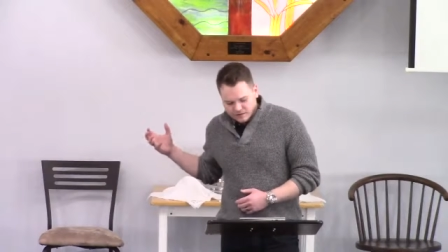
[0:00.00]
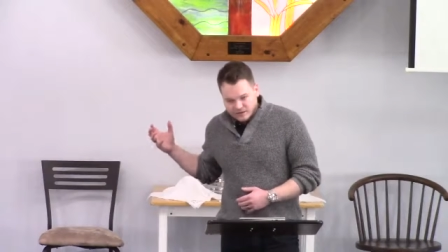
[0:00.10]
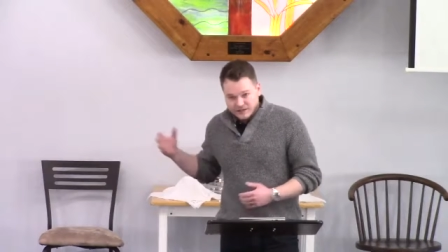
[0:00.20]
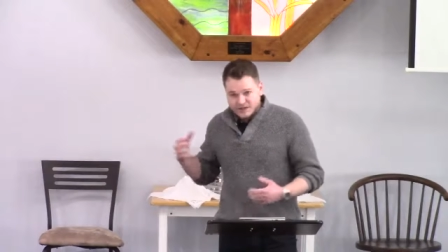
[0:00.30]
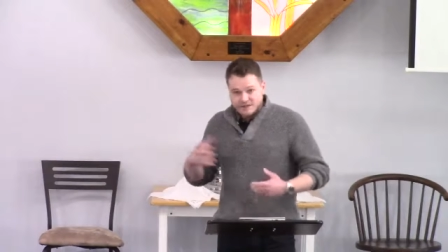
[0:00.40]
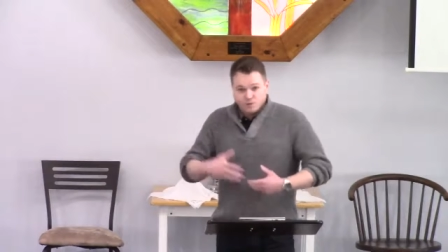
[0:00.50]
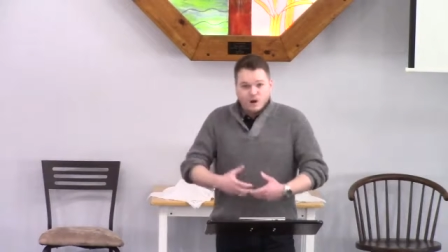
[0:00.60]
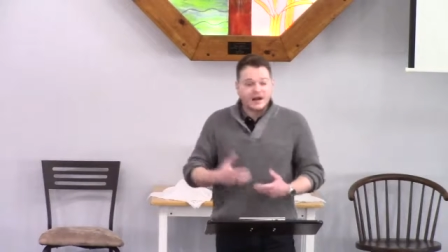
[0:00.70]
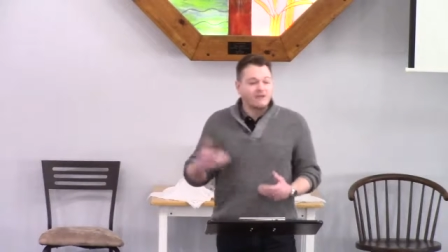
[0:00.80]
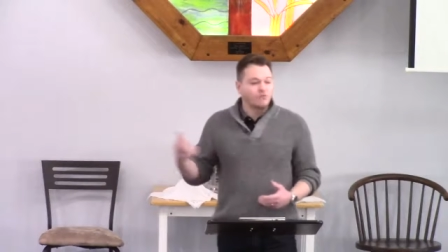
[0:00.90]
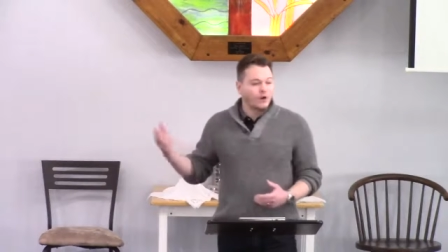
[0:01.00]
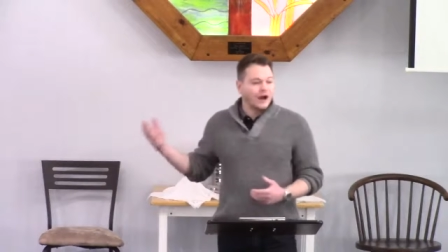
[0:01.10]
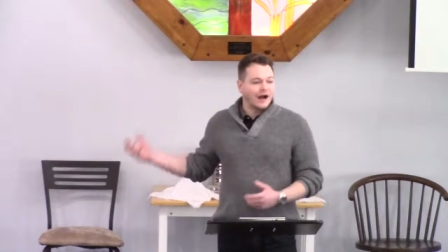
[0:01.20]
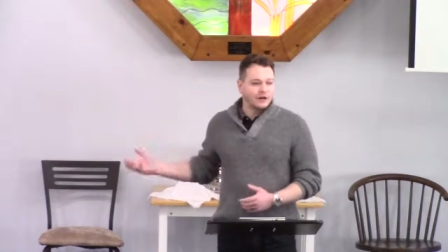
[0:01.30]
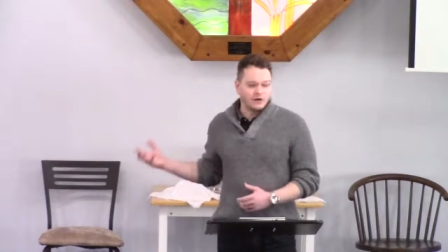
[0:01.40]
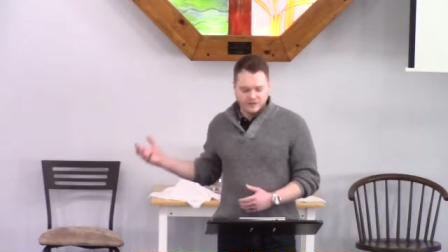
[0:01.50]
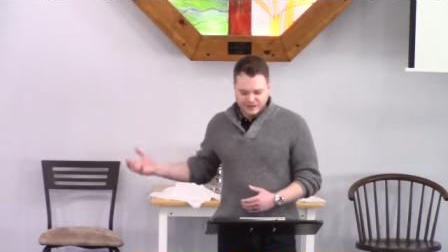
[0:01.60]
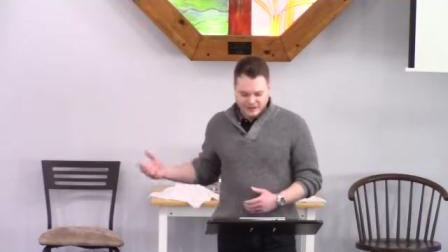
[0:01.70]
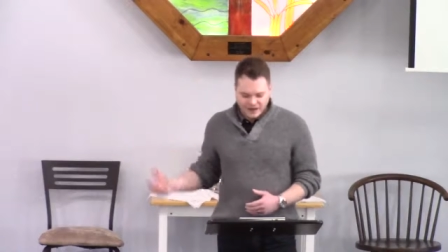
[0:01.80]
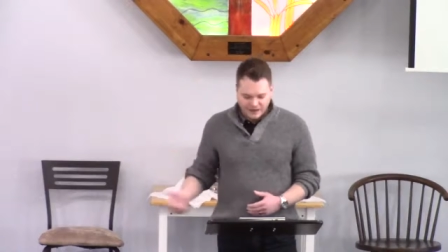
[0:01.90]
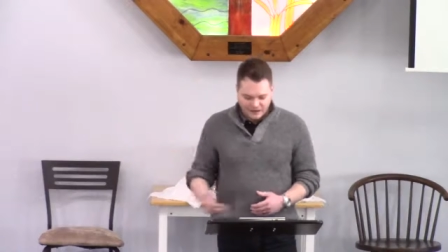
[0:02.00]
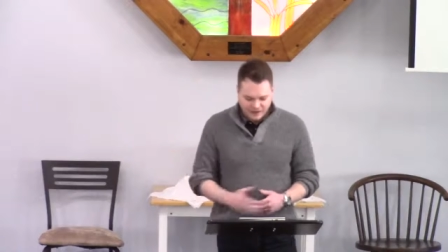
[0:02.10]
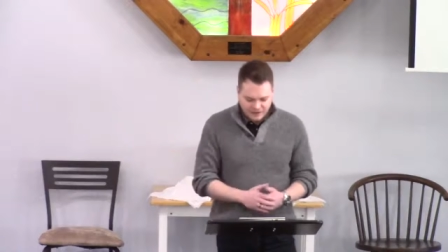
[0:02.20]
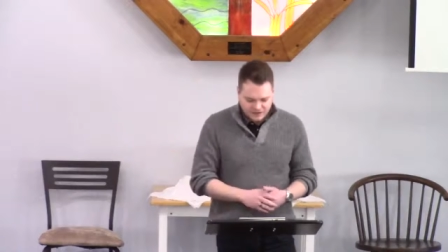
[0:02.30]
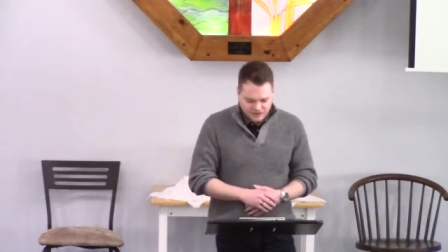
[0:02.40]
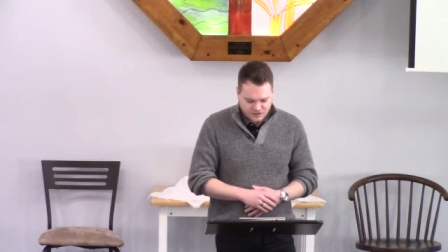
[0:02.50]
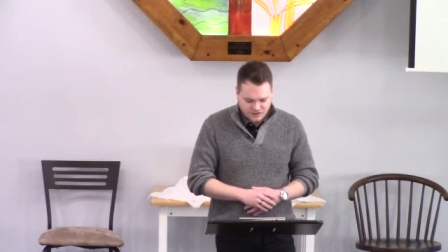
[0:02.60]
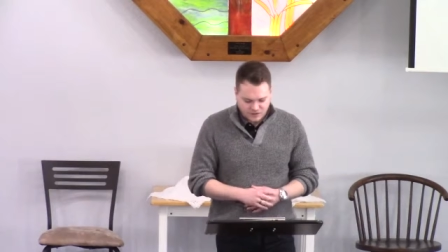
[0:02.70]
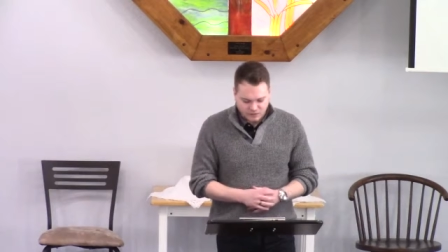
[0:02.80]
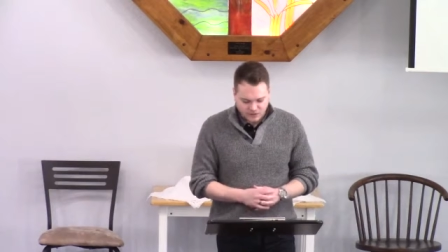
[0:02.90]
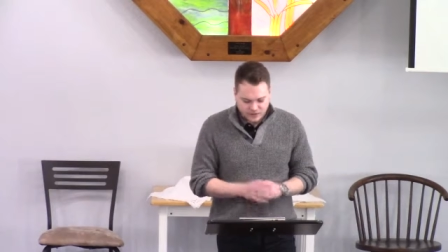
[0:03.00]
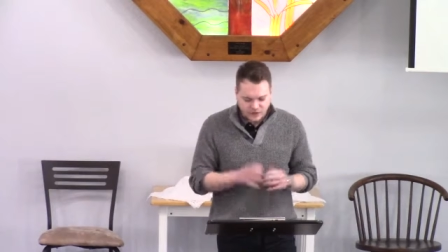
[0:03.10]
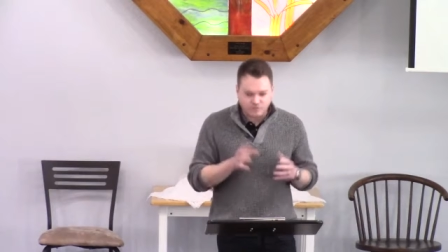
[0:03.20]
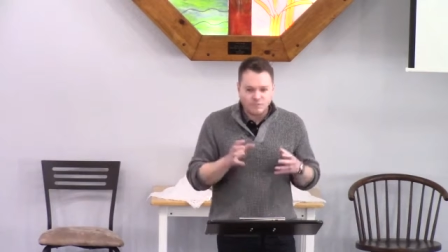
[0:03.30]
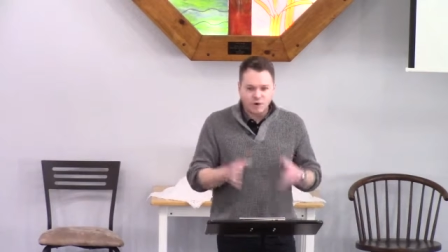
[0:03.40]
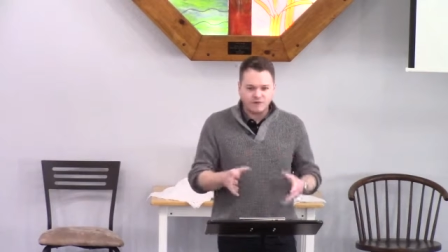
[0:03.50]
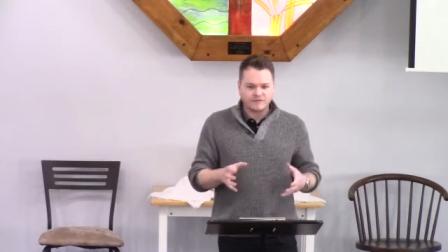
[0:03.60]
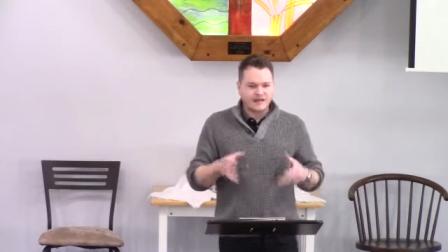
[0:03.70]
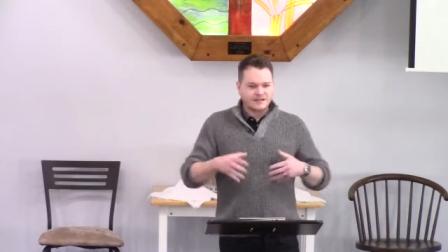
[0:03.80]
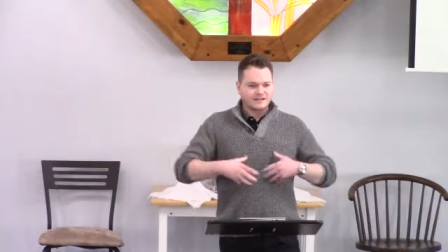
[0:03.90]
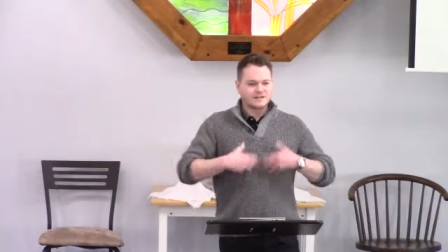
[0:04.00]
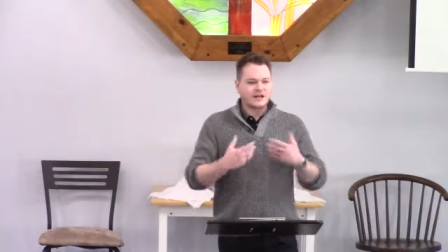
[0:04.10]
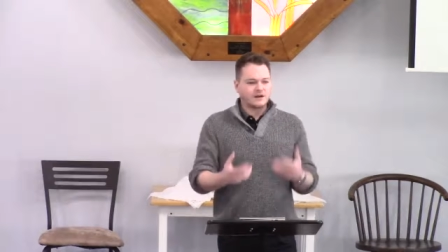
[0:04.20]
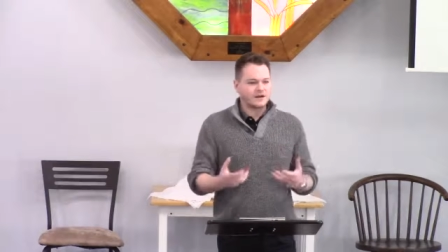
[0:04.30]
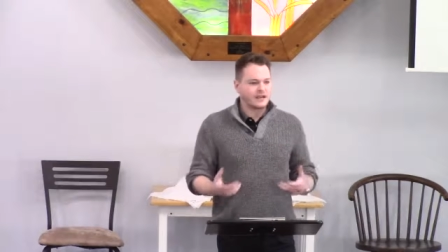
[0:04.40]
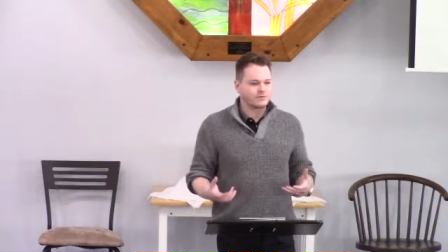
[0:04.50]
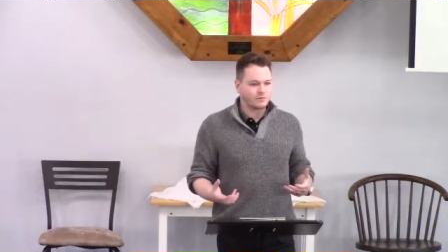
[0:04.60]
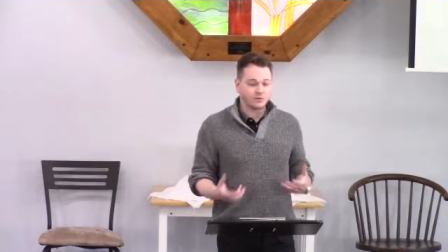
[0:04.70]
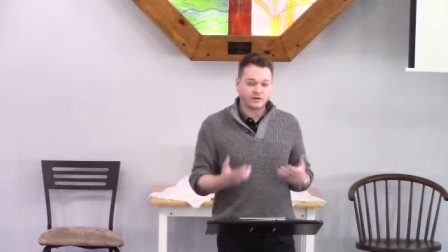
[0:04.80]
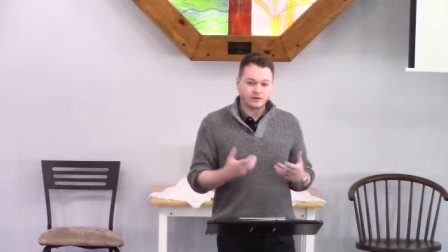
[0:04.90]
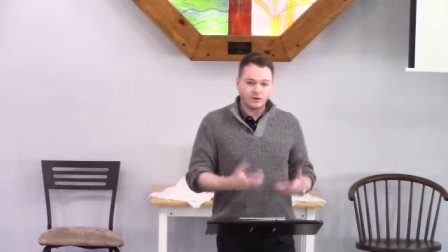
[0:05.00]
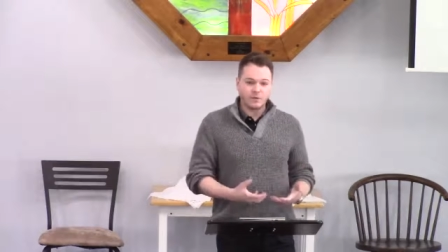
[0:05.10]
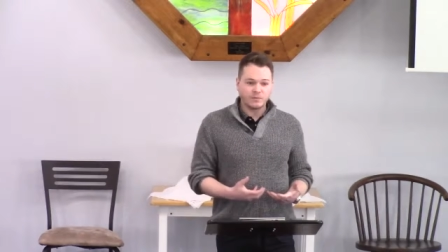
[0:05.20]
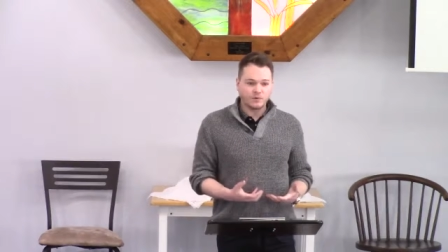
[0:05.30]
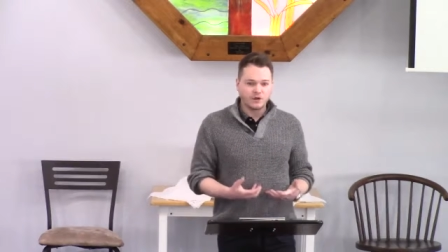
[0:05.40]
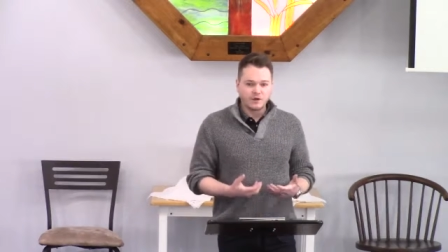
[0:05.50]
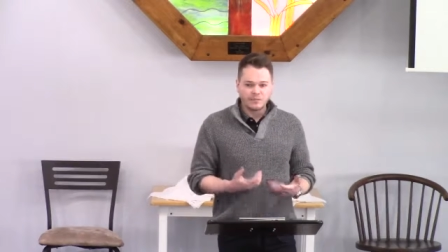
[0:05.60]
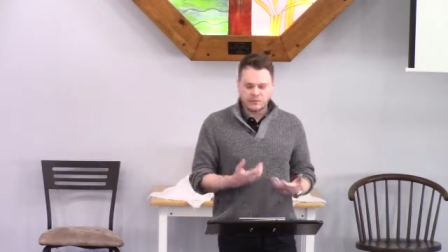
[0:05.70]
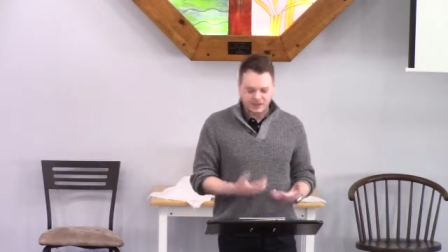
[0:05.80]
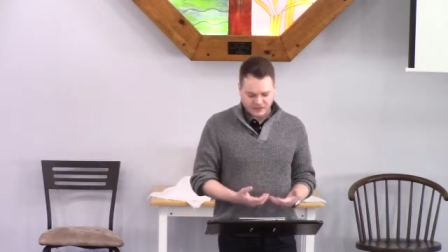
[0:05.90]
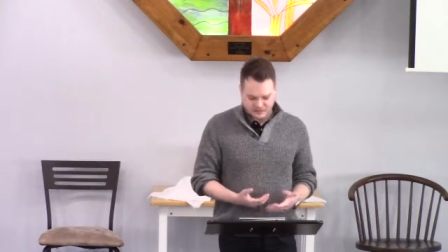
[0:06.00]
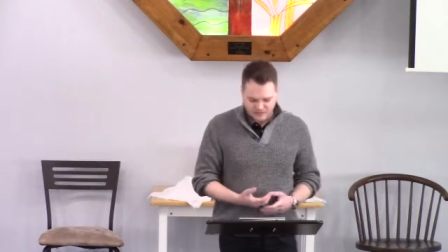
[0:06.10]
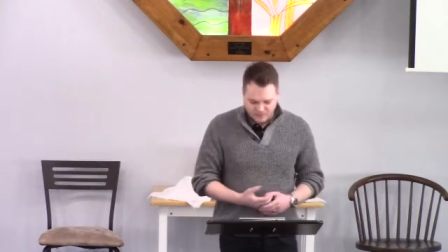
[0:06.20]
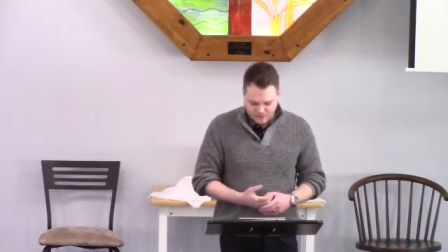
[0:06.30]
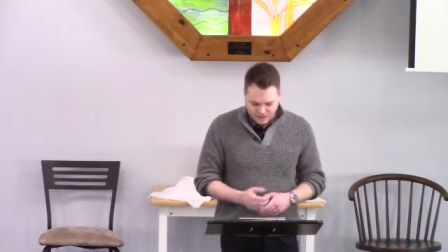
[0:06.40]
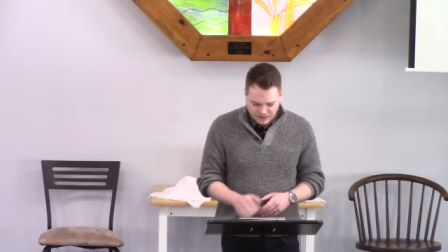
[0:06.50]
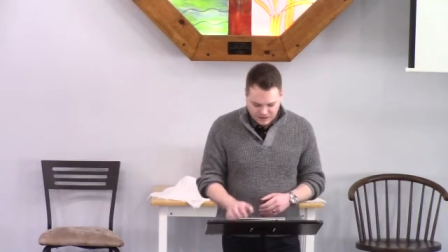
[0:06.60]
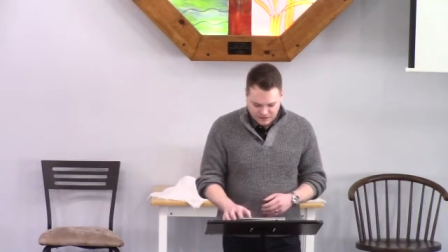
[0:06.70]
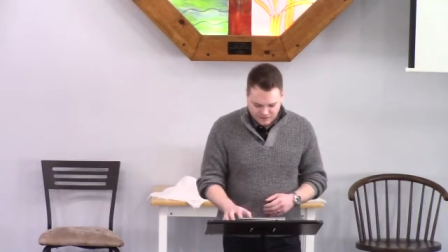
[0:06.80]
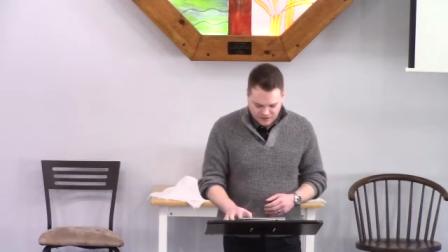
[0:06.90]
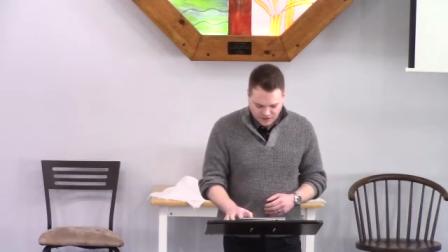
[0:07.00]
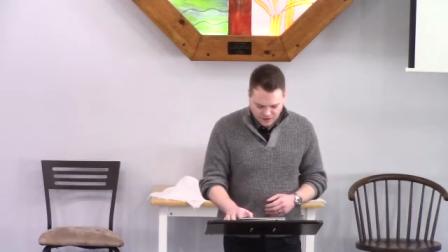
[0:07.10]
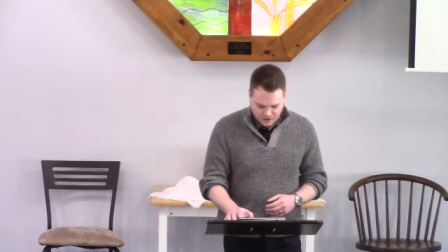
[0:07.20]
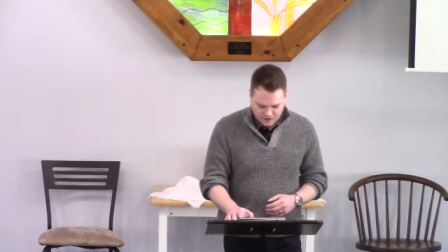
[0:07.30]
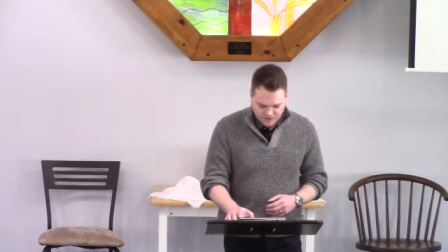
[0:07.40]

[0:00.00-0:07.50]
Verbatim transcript: He didn't want to have more honor than God. And I think that's just a really good motive, and that desire came from a really noble place in David's heart.